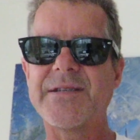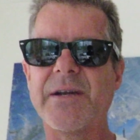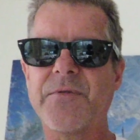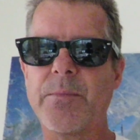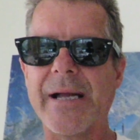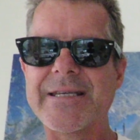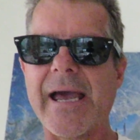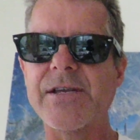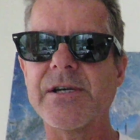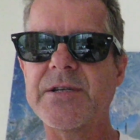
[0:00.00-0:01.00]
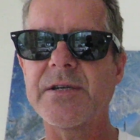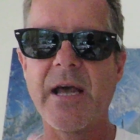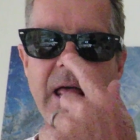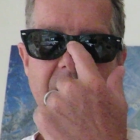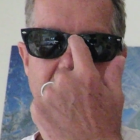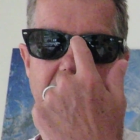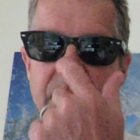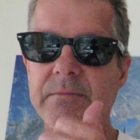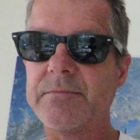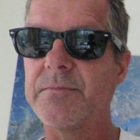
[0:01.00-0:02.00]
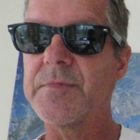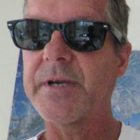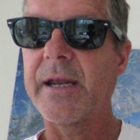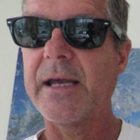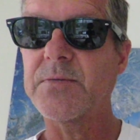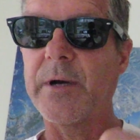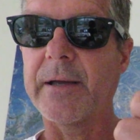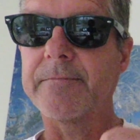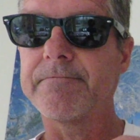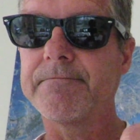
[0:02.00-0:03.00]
that's it for Brad's Gadgets. See you next week.